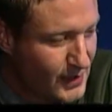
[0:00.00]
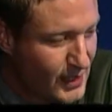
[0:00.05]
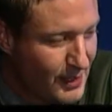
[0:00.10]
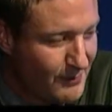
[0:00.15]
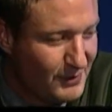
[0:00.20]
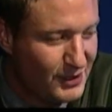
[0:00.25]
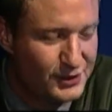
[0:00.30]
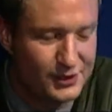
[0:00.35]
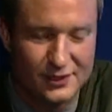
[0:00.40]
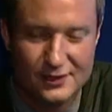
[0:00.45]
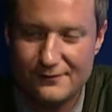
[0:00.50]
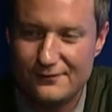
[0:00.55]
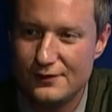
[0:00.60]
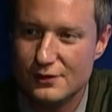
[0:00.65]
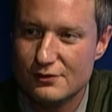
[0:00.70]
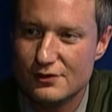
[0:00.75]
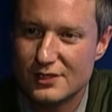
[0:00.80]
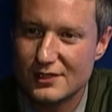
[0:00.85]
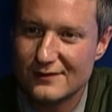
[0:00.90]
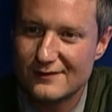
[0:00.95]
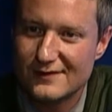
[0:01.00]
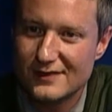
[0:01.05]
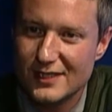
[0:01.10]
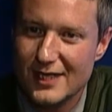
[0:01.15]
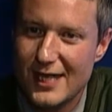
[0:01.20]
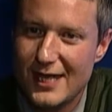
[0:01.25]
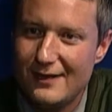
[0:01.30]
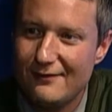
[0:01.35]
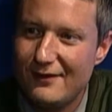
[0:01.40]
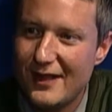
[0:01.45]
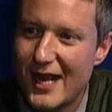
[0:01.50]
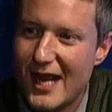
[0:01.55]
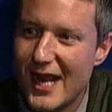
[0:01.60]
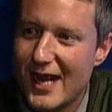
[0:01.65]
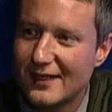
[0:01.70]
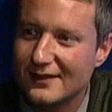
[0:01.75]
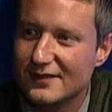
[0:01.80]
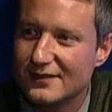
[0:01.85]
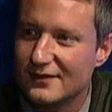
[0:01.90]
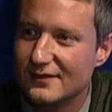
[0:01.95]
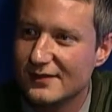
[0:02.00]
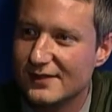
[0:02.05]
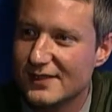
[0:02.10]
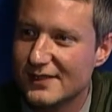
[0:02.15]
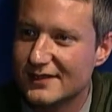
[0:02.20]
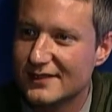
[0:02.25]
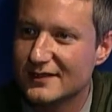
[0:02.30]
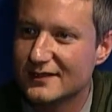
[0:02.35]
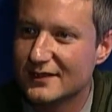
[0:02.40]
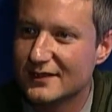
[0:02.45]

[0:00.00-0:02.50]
I mentioned the Fugitive Slave Act. This is